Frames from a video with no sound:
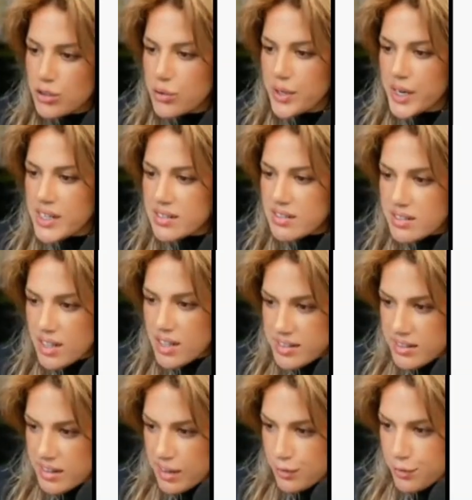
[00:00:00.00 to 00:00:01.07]
Create a slide
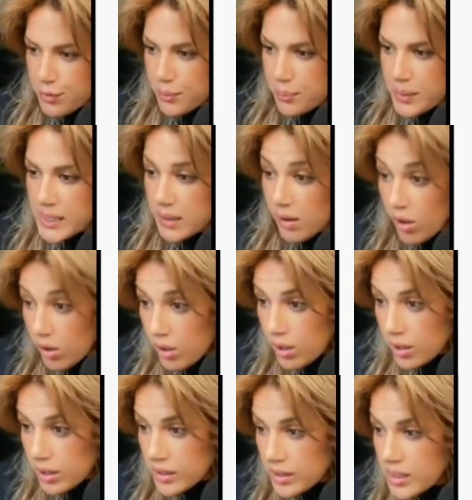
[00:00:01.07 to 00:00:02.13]
deck for me
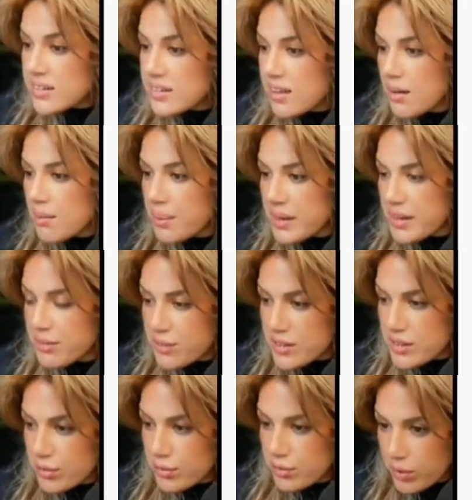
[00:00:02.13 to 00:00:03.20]
on 10
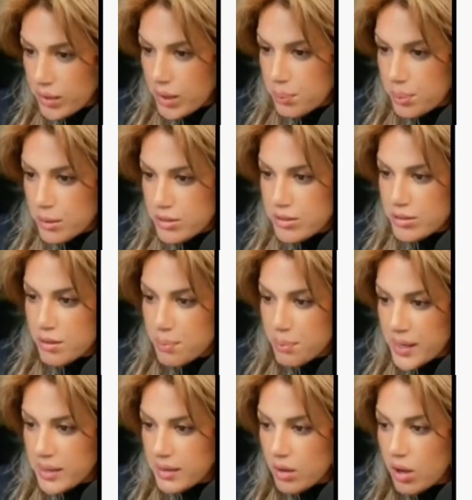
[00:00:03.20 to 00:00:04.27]
benefits of growing a personal
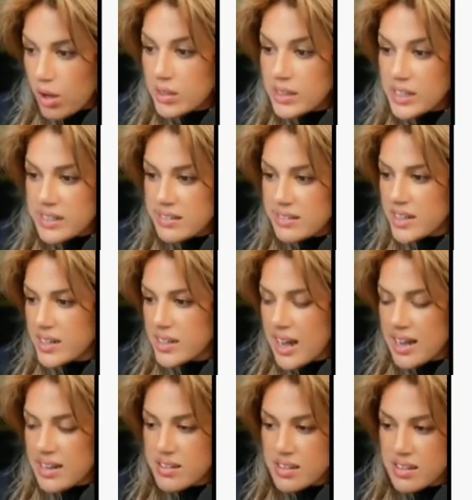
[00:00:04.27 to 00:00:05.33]
brand on LinkedIn
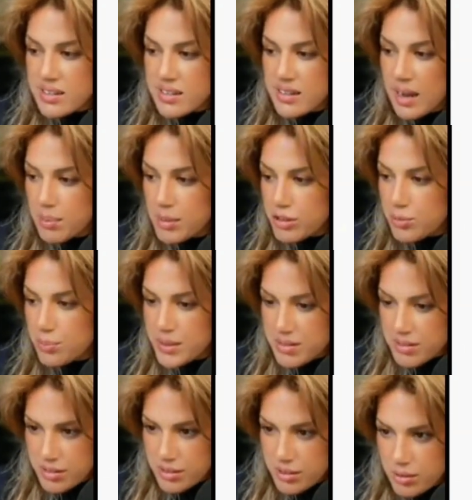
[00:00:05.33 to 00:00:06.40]
as an established
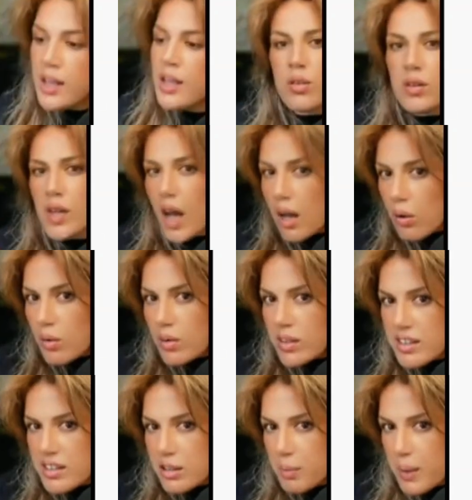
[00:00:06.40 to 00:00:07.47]
business owner. It not
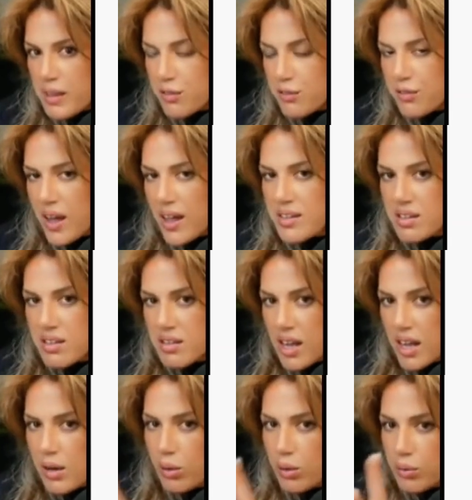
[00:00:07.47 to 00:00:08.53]
only specifies the
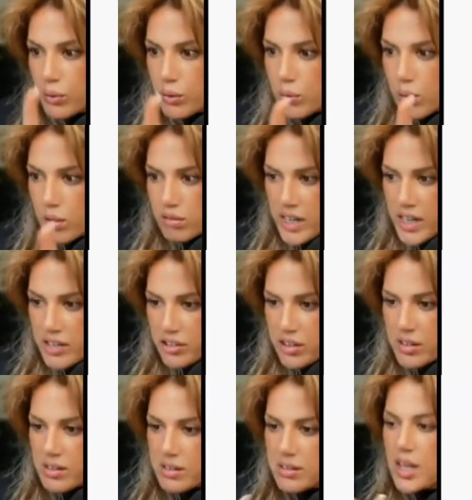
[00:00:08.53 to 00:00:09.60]
title through
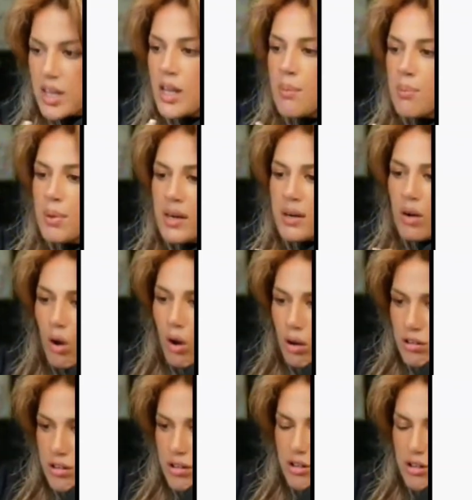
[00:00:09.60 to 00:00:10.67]
quotations, but it
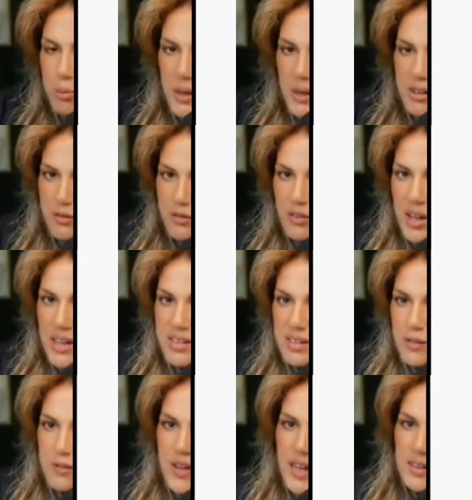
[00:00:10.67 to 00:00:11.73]
also specifies
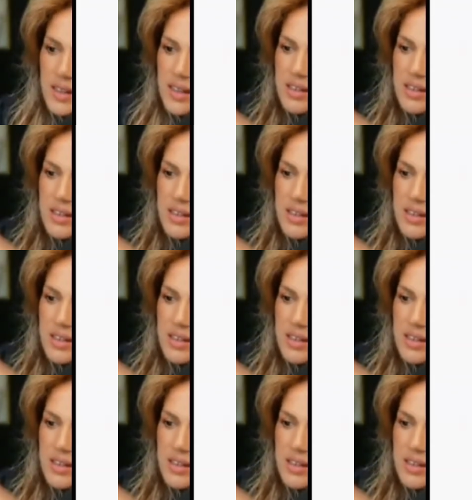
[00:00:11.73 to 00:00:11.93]
the fact that